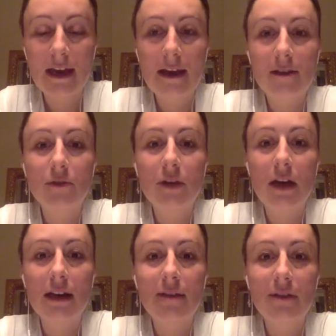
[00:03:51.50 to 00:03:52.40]
Do
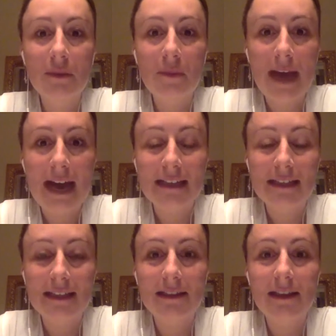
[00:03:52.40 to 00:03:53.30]
not live in the
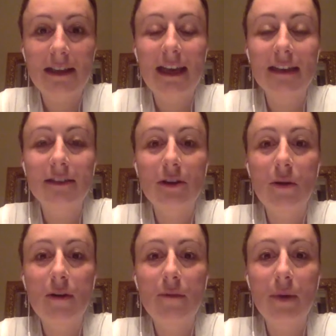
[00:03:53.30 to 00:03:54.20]
past. Let
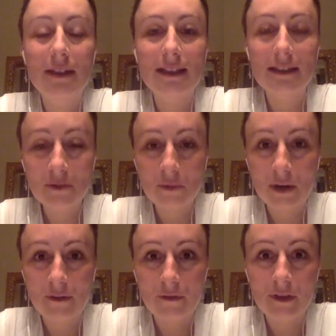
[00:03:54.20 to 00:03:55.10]
go of what doesn't
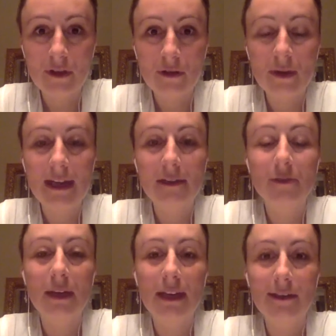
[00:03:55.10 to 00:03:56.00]
work for you and
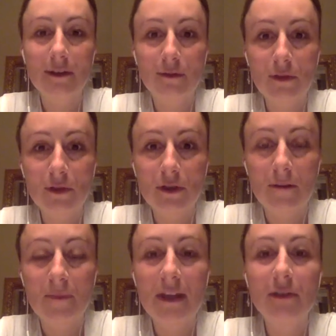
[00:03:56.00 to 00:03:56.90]
create your
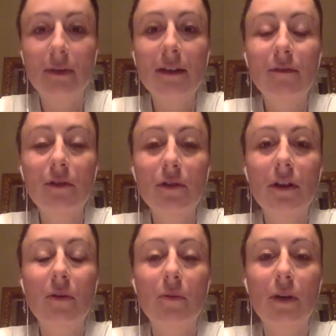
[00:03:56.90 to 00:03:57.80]
future. And create a future
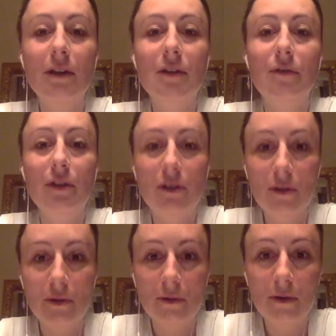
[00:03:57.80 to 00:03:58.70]
that works for
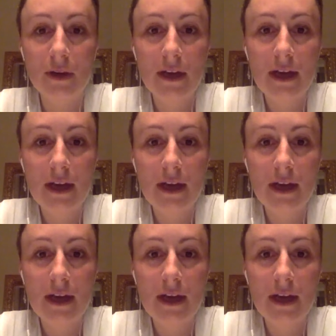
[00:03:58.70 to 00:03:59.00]
you.